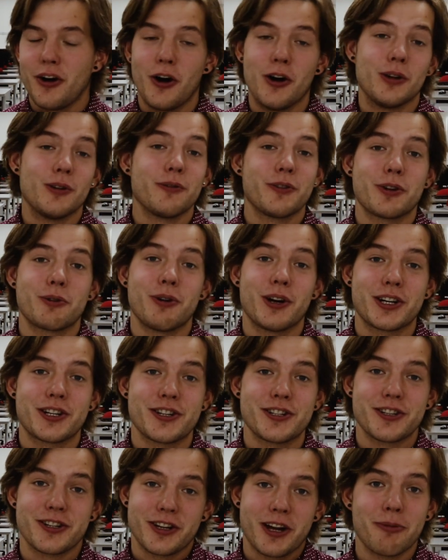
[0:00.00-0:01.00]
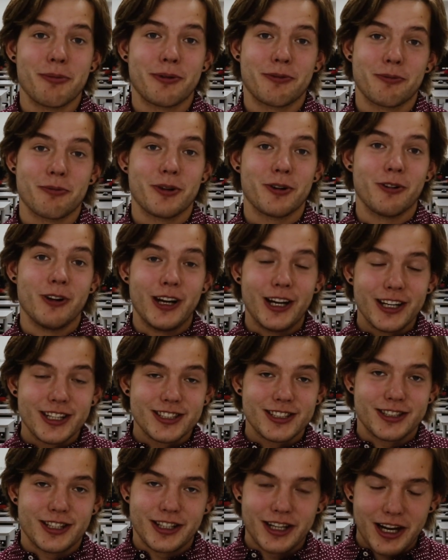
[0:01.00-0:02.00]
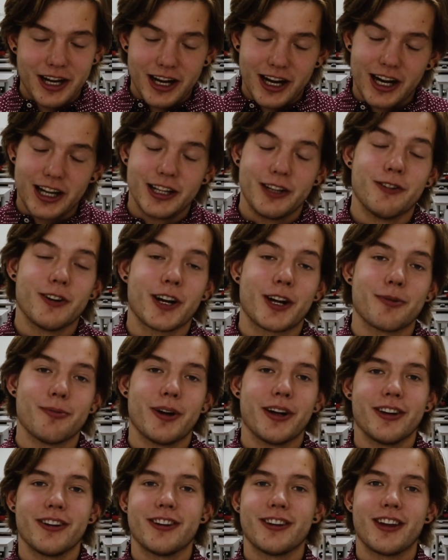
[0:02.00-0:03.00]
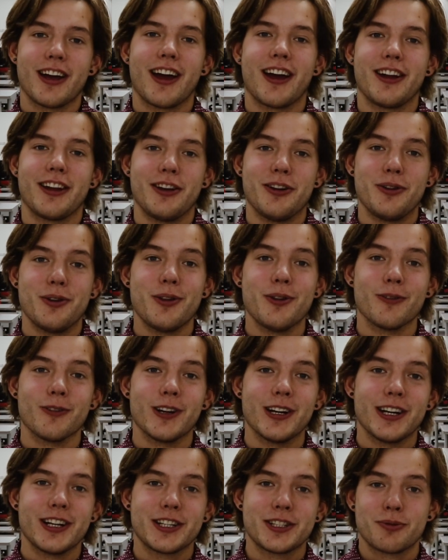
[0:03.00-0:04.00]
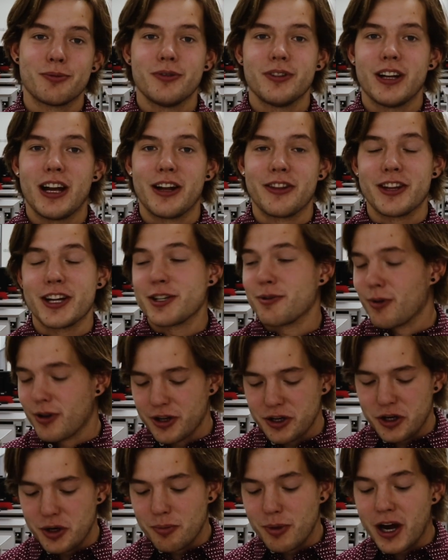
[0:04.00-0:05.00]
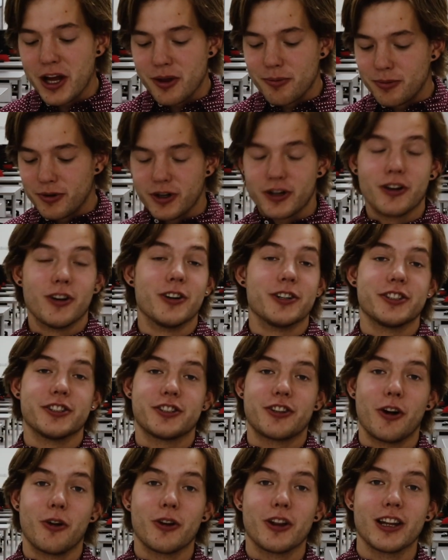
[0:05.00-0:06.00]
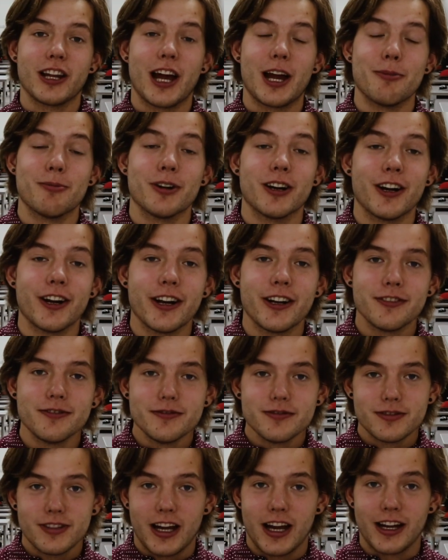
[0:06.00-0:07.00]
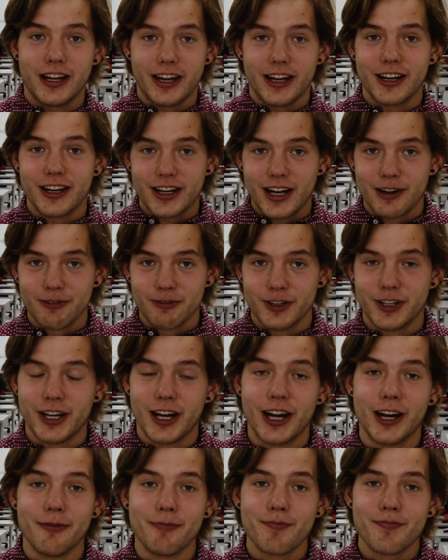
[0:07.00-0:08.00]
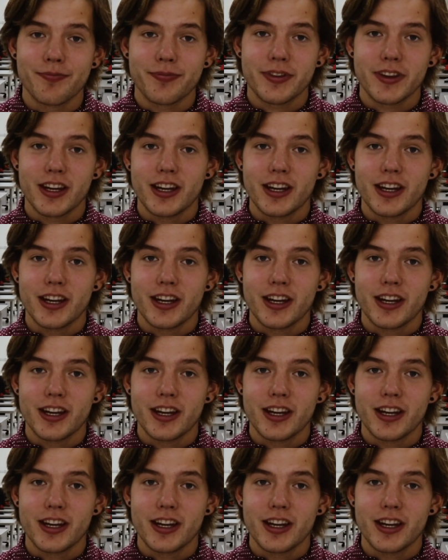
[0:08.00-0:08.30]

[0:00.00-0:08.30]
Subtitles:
all of the questions are coming from the readings, then I highly recommend that you do the readings, and that's whether you buy the book or just go to the library and get it every time.